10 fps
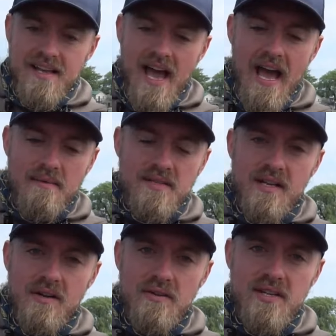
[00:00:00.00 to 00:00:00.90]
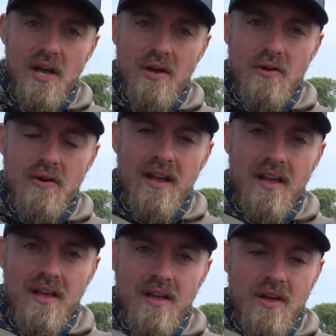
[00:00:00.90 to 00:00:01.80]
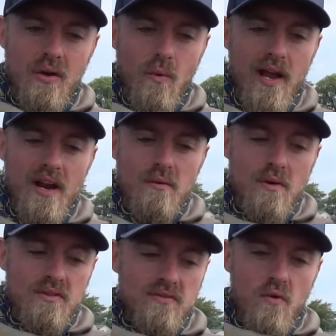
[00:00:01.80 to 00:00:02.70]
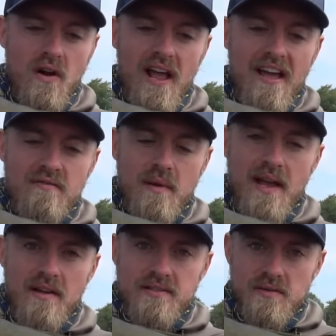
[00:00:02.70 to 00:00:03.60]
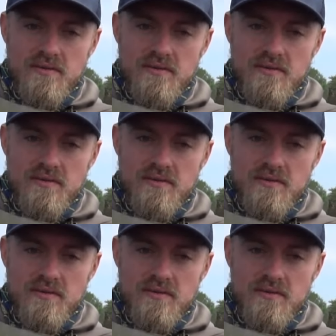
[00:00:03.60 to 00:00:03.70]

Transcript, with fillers: Absolute toad, weighed almost four and a half pounds.